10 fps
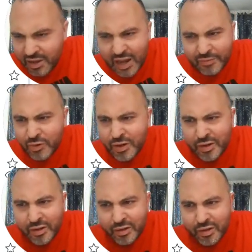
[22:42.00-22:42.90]

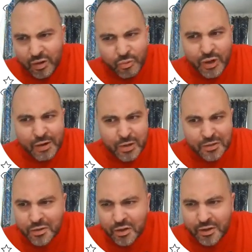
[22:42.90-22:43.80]
every, or whatever it
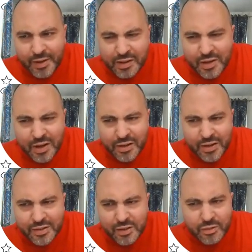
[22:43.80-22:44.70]
is, 30 days, 90
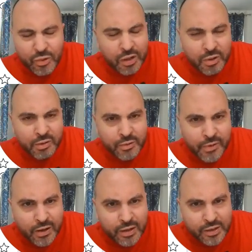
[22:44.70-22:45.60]
days, 60, whatever the
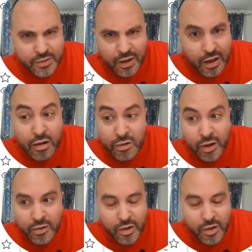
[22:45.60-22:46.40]
fuck it is. I don't know.